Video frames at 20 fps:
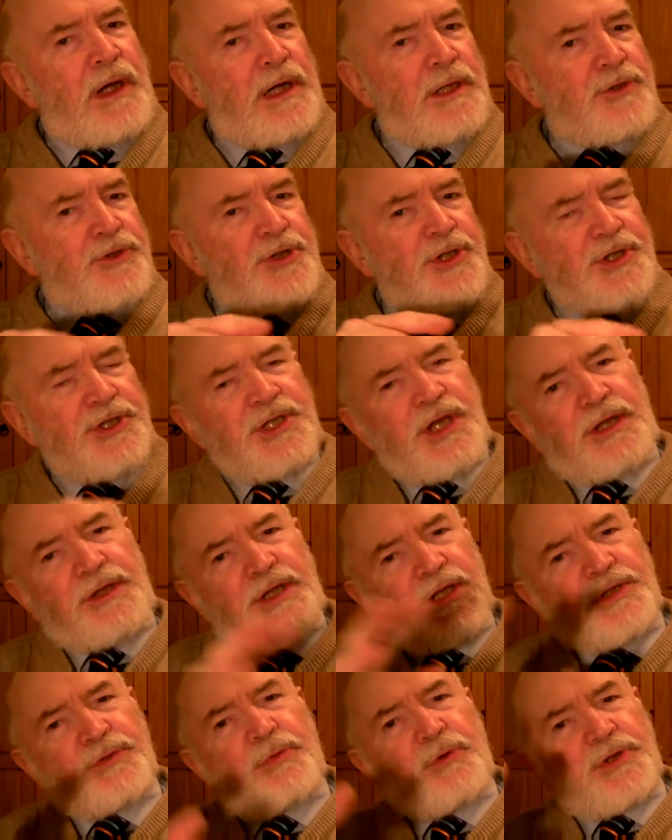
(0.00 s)
And she said
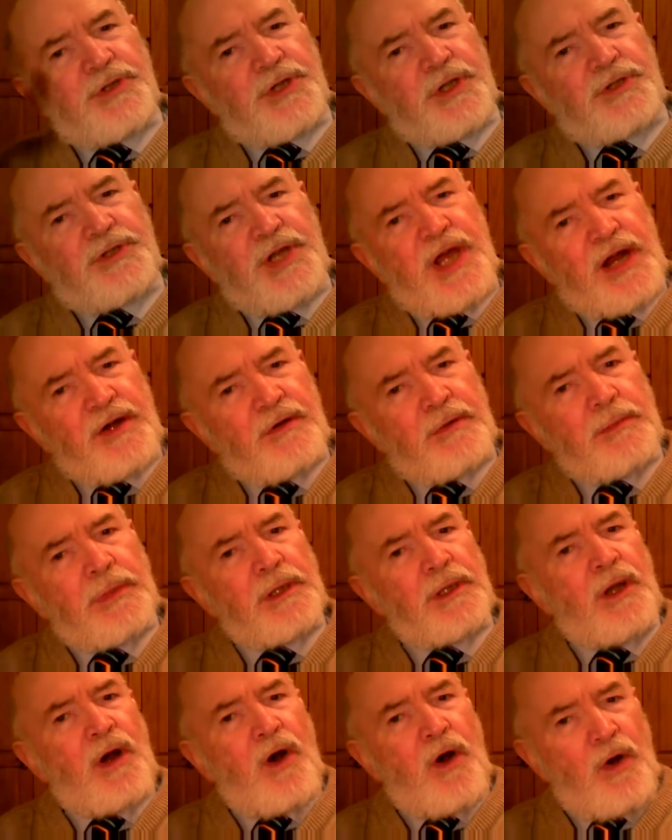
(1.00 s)
this was a terrible